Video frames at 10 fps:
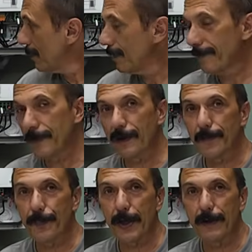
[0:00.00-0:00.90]
if you're going
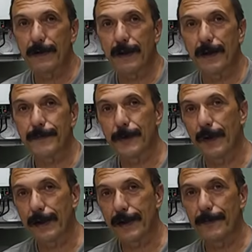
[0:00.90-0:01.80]
to parallel them, you
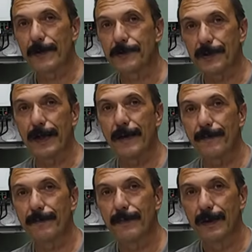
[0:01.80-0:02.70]
want to keep the
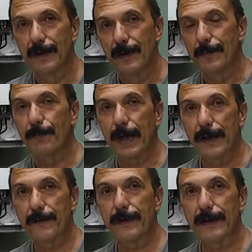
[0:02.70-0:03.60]
same
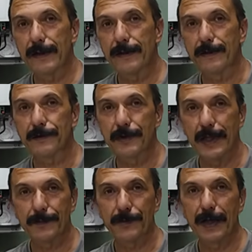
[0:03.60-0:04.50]
battery and the
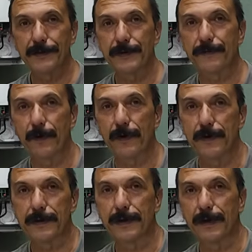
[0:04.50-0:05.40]
same size
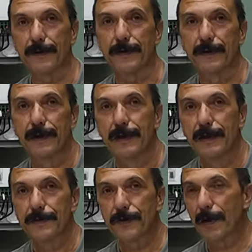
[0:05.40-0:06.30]
inverter together.
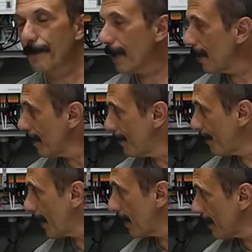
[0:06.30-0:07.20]
So I'll probably
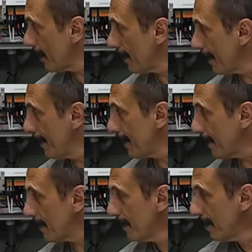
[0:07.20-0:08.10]
parallel it
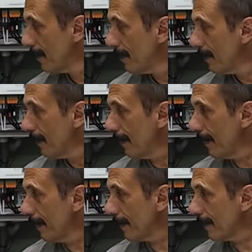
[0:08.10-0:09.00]
here,
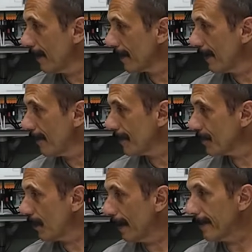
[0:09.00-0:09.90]
and that'll give
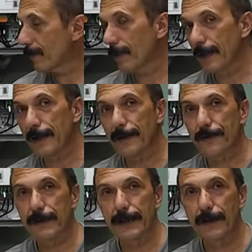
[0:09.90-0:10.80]
us what,
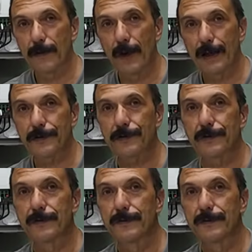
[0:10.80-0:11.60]
23 kilowatts?